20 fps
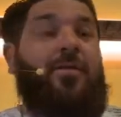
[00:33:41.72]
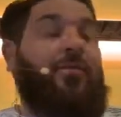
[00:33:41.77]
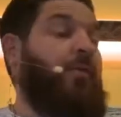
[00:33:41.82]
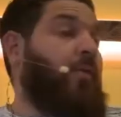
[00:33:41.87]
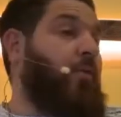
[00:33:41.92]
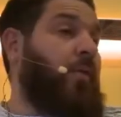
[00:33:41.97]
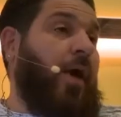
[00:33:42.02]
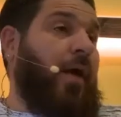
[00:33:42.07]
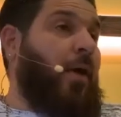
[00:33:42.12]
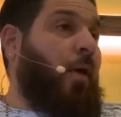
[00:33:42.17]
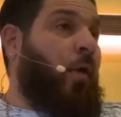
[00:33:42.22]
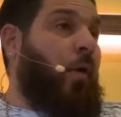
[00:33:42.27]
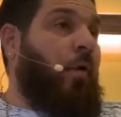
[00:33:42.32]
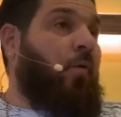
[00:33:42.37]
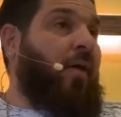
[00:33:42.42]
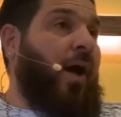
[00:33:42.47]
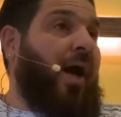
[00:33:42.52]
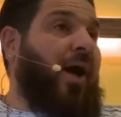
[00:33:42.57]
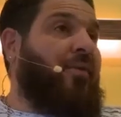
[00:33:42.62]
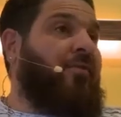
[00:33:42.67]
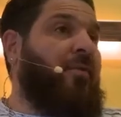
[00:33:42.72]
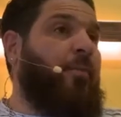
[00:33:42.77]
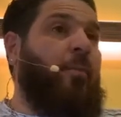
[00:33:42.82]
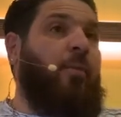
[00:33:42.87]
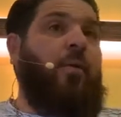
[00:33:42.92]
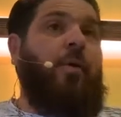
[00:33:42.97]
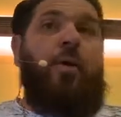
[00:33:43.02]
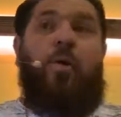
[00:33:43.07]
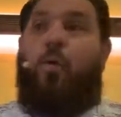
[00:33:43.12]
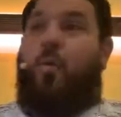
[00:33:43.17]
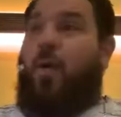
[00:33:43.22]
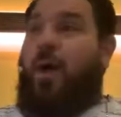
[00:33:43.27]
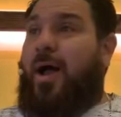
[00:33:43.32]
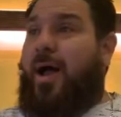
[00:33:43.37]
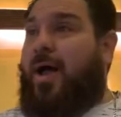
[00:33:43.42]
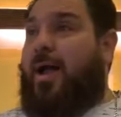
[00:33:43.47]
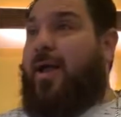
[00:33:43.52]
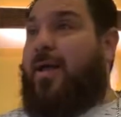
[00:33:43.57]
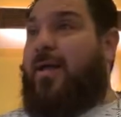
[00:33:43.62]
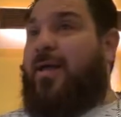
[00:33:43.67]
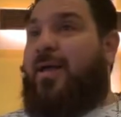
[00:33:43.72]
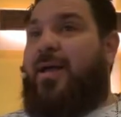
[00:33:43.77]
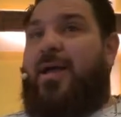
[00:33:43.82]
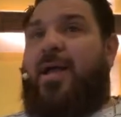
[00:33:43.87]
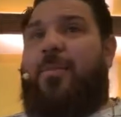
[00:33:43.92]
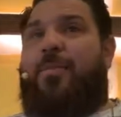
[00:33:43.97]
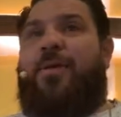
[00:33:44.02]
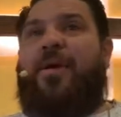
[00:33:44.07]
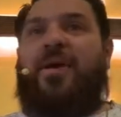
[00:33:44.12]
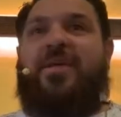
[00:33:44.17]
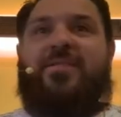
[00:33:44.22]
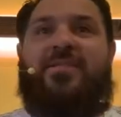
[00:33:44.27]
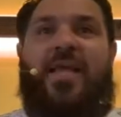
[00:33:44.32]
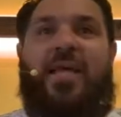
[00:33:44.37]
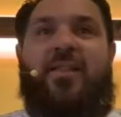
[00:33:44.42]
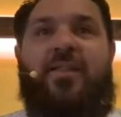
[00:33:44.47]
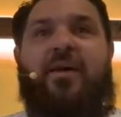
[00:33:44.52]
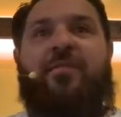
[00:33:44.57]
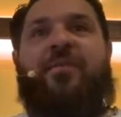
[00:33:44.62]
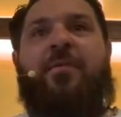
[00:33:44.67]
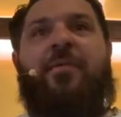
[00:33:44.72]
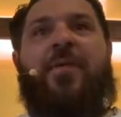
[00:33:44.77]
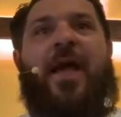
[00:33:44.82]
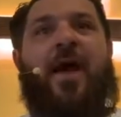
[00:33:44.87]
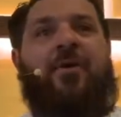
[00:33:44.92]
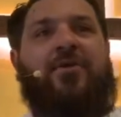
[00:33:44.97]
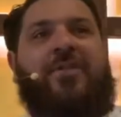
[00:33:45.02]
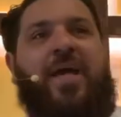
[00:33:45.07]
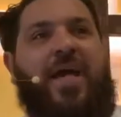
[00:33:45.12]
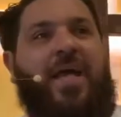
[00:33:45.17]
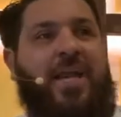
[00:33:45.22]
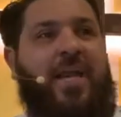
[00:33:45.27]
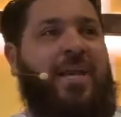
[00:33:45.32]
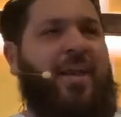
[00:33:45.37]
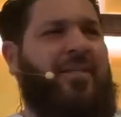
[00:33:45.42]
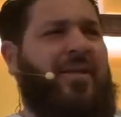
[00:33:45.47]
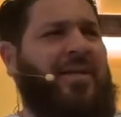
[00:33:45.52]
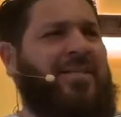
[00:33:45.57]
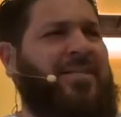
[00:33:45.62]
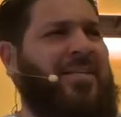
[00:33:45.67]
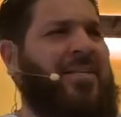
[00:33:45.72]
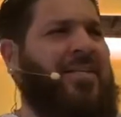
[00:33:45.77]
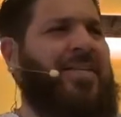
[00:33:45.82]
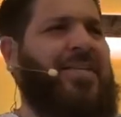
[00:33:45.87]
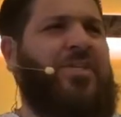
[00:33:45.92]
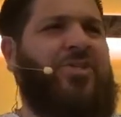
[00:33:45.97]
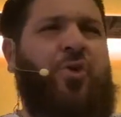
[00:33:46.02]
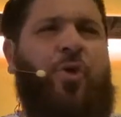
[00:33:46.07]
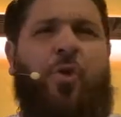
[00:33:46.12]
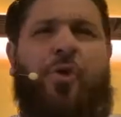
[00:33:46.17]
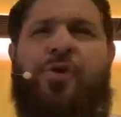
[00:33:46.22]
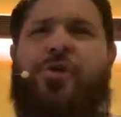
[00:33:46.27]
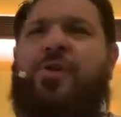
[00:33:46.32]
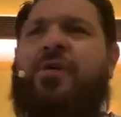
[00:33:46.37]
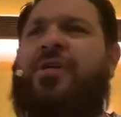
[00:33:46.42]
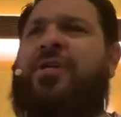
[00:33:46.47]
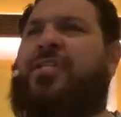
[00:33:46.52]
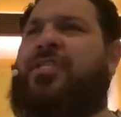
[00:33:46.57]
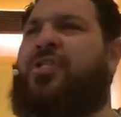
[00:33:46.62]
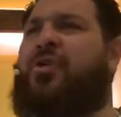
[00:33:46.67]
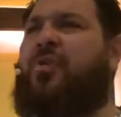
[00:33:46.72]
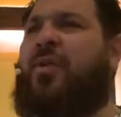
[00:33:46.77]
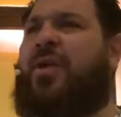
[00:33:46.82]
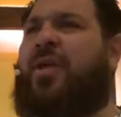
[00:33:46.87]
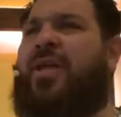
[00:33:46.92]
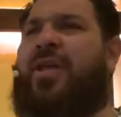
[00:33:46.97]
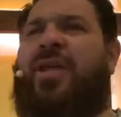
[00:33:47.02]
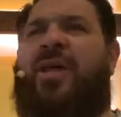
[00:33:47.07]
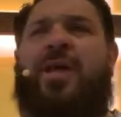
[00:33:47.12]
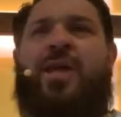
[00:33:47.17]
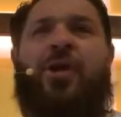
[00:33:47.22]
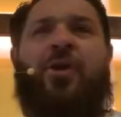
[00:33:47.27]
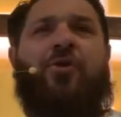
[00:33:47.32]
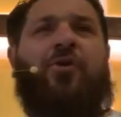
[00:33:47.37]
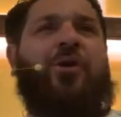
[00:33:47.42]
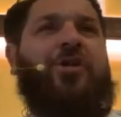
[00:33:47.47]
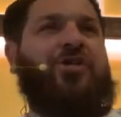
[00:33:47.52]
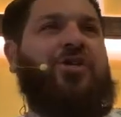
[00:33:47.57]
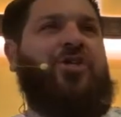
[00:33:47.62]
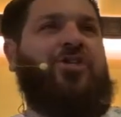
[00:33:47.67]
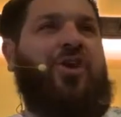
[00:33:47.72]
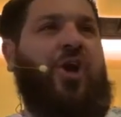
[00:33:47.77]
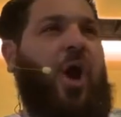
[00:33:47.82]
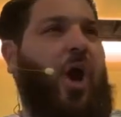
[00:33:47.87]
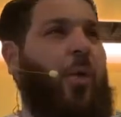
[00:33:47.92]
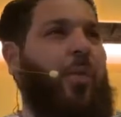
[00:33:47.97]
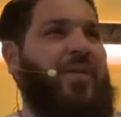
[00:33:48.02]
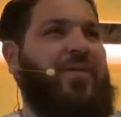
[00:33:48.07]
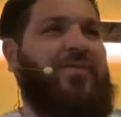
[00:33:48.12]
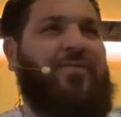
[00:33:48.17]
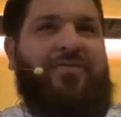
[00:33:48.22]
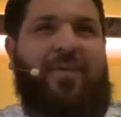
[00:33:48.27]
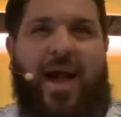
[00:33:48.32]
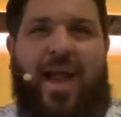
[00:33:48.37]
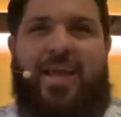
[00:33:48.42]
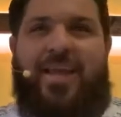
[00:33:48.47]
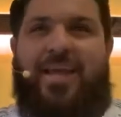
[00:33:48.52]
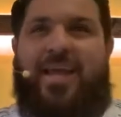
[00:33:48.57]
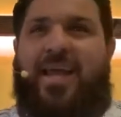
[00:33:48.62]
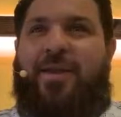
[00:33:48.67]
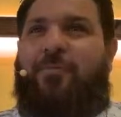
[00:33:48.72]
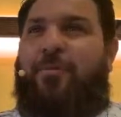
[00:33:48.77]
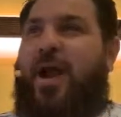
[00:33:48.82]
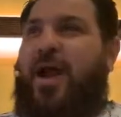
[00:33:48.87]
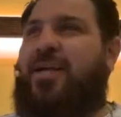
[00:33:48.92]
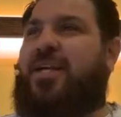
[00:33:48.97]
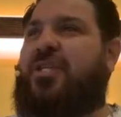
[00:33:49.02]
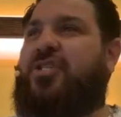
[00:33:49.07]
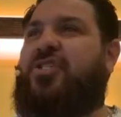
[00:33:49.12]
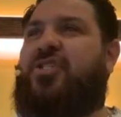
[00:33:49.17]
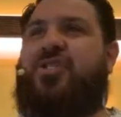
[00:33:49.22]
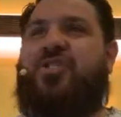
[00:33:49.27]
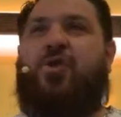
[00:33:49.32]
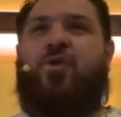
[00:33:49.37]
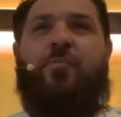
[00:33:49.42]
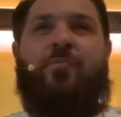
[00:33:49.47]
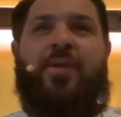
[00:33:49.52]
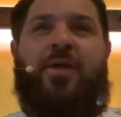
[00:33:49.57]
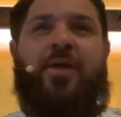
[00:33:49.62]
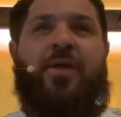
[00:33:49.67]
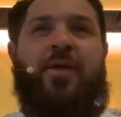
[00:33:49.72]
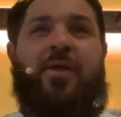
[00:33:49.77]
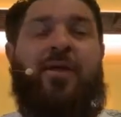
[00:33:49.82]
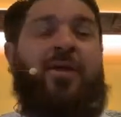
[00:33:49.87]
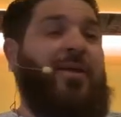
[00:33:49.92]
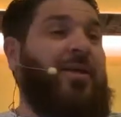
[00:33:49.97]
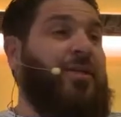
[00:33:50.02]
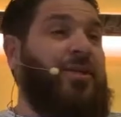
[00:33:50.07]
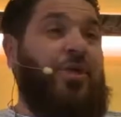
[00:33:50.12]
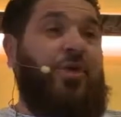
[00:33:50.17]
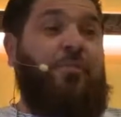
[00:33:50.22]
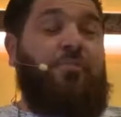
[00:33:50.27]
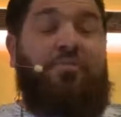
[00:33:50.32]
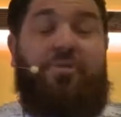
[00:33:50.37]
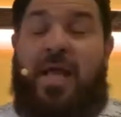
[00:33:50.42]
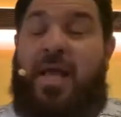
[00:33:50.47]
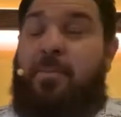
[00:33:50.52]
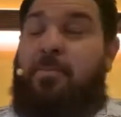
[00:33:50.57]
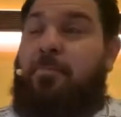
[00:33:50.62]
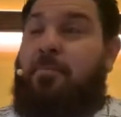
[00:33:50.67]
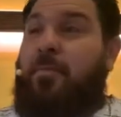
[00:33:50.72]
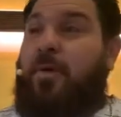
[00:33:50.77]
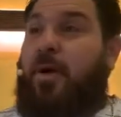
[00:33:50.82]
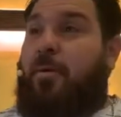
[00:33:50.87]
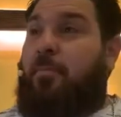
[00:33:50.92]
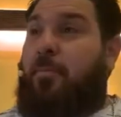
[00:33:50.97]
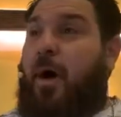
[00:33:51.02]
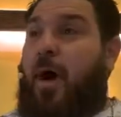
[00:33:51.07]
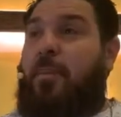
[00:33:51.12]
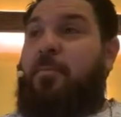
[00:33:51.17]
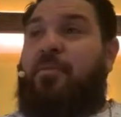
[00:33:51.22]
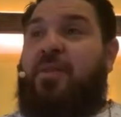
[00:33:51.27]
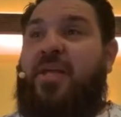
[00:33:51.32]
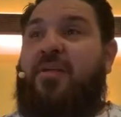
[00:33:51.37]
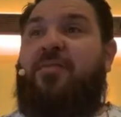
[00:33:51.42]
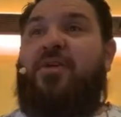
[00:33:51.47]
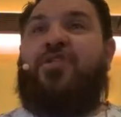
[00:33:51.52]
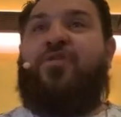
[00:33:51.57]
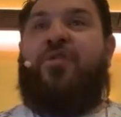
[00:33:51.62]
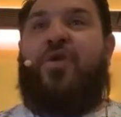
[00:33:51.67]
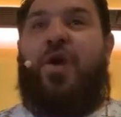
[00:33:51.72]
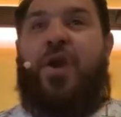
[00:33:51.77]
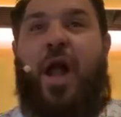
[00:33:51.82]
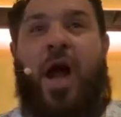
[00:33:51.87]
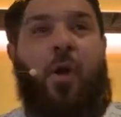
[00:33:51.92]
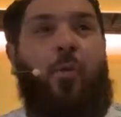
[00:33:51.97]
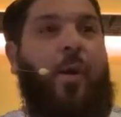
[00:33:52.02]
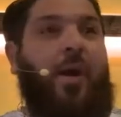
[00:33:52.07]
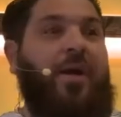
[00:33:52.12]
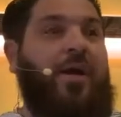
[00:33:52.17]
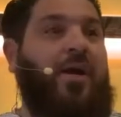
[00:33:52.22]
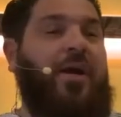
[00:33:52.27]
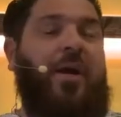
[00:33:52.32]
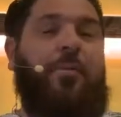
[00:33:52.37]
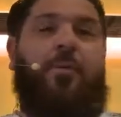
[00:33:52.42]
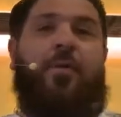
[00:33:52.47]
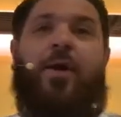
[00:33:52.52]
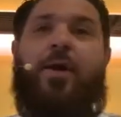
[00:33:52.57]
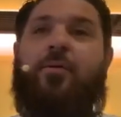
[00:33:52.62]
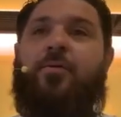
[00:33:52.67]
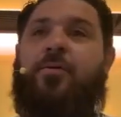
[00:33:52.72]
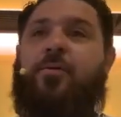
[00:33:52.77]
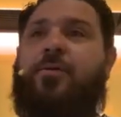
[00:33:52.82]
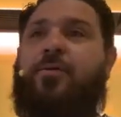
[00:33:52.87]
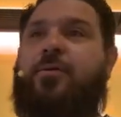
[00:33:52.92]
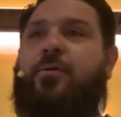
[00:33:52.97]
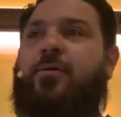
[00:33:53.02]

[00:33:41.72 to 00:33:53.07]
Well, not a whole lot of them. Why? Because they look from the outside in and they see disorder, disunity. Christians are always fighting and we're acting stupid. Do you blame unbelievers for not wanting to come around?